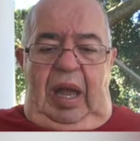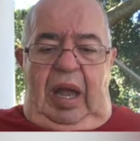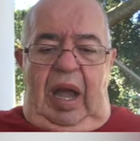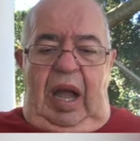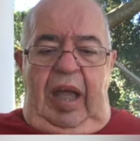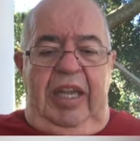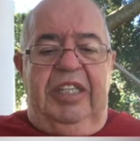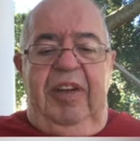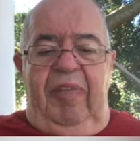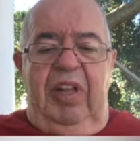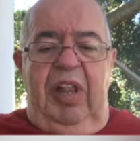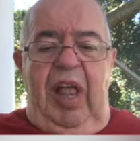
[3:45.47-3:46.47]
Uh, at
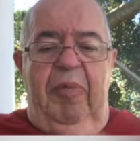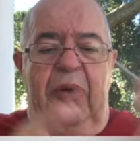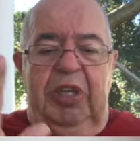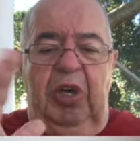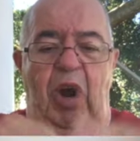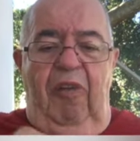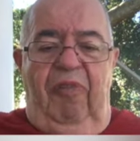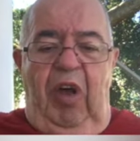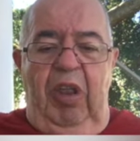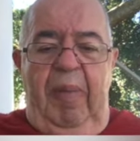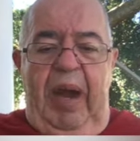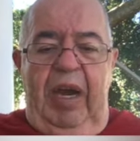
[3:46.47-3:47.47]
7 o'clock, we turn off
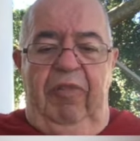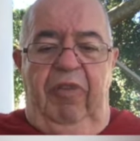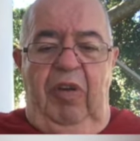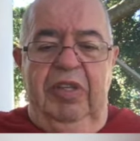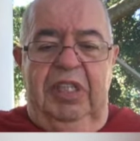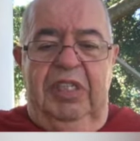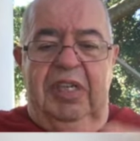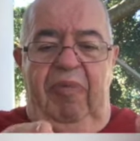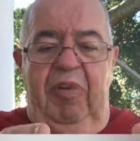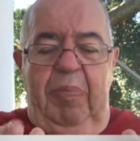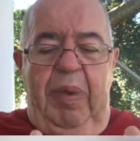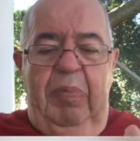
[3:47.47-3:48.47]
all the microphones except
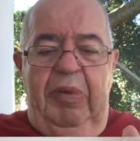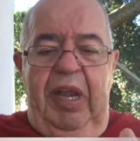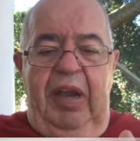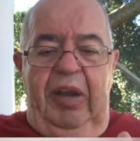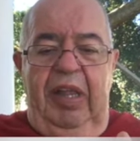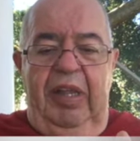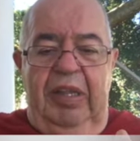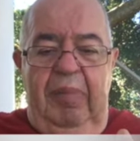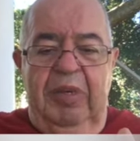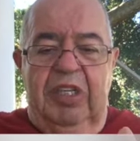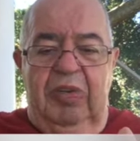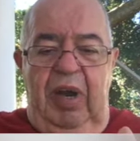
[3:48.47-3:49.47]
for the people that are in a
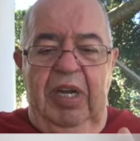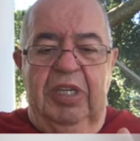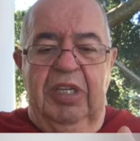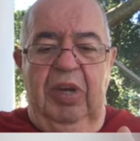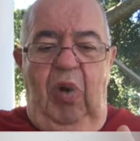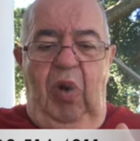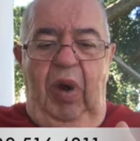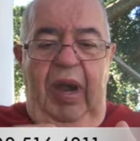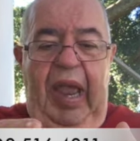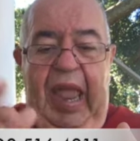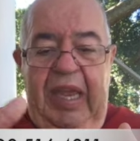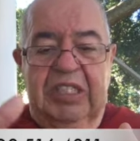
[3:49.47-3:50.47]
demonstration or
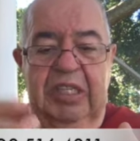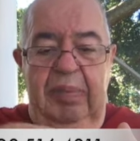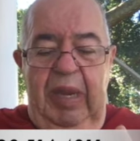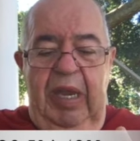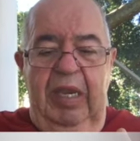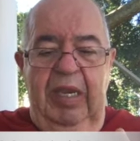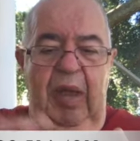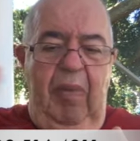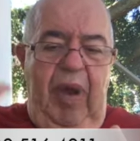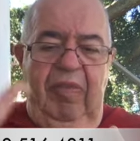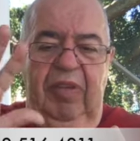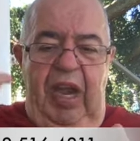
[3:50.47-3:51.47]
asked to be, they
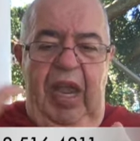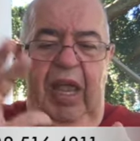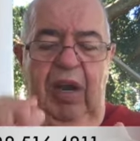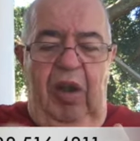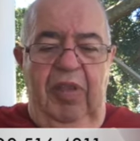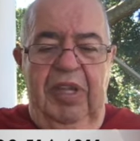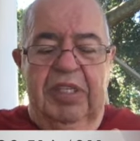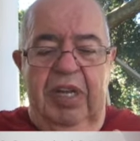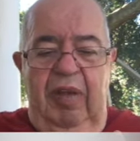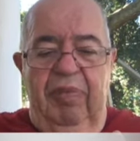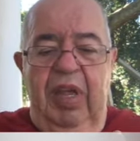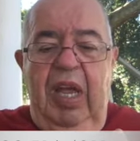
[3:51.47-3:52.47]
wave their hand and all this
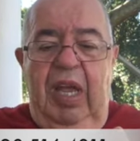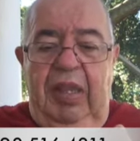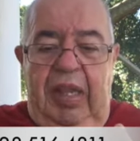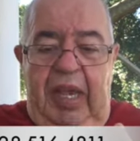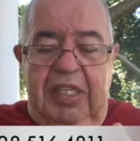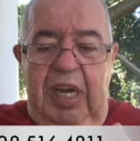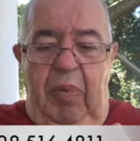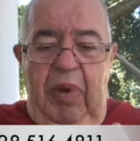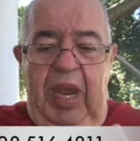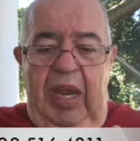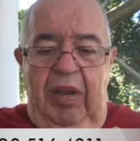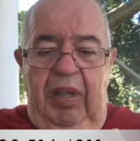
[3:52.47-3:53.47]
stuff. That's how
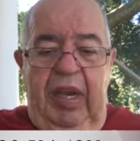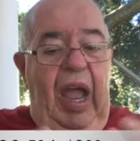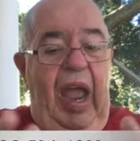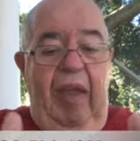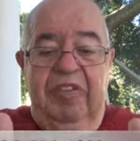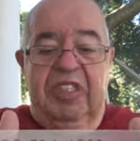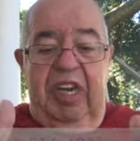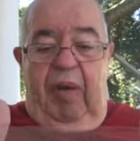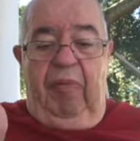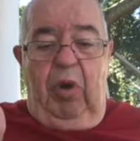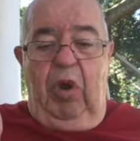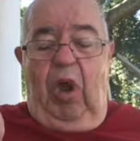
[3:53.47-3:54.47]
we handle it. I have
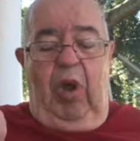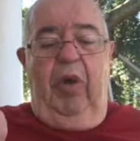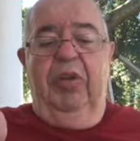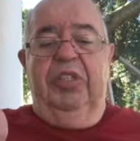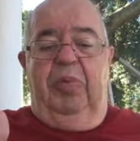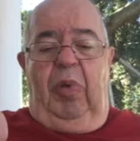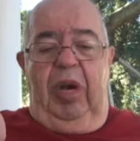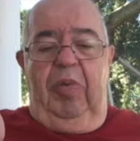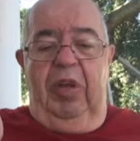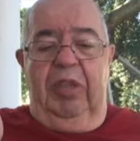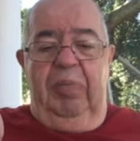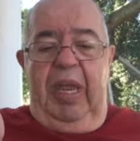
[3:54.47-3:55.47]
several co hosts working
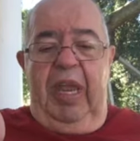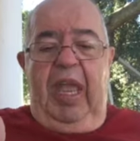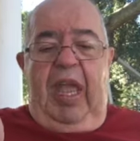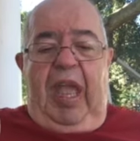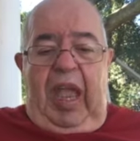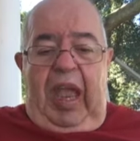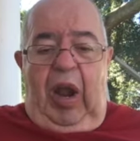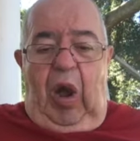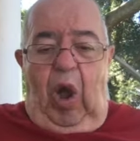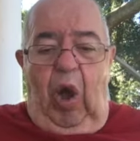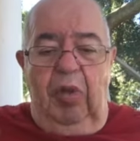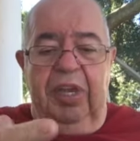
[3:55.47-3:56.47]
with me. And
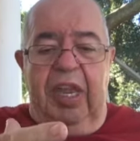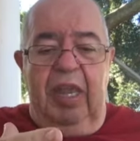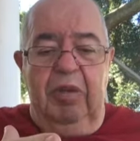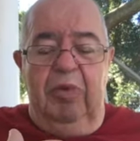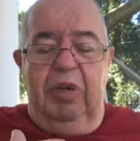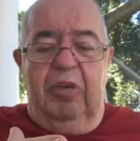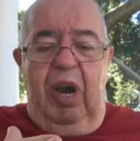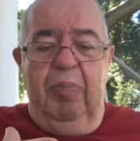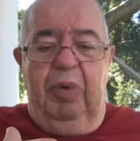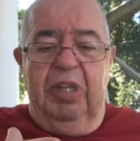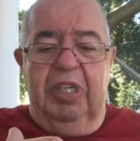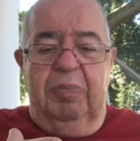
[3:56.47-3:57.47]
all together, we're trying to
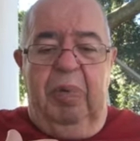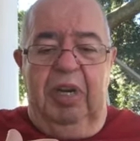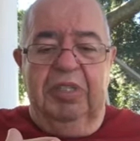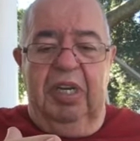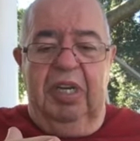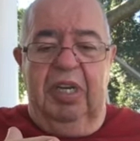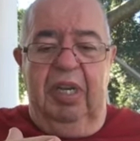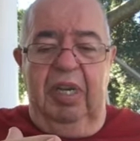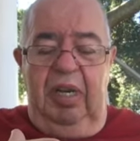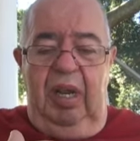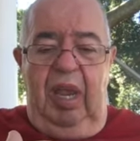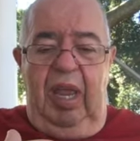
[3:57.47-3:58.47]
put this project
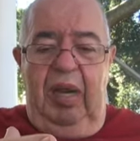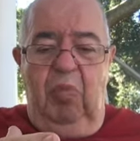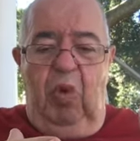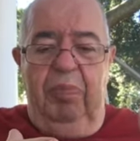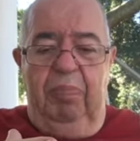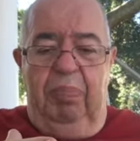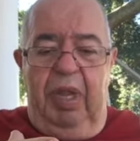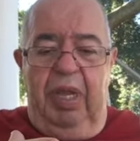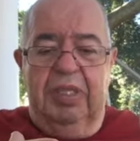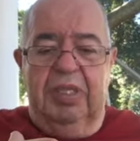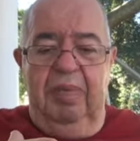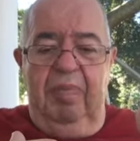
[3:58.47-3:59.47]
in one
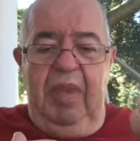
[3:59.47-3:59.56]
place.